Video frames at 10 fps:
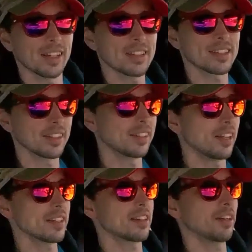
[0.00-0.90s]
it
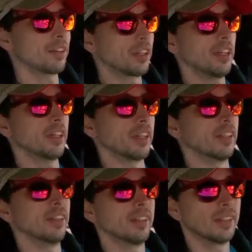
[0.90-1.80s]
does sound
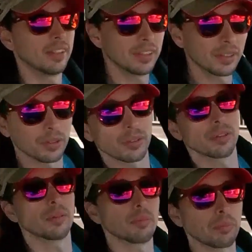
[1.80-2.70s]
good,
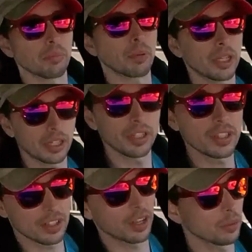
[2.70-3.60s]
but it
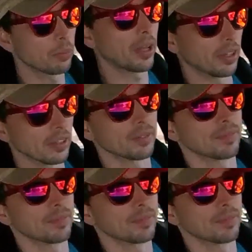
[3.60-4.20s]
could sound better.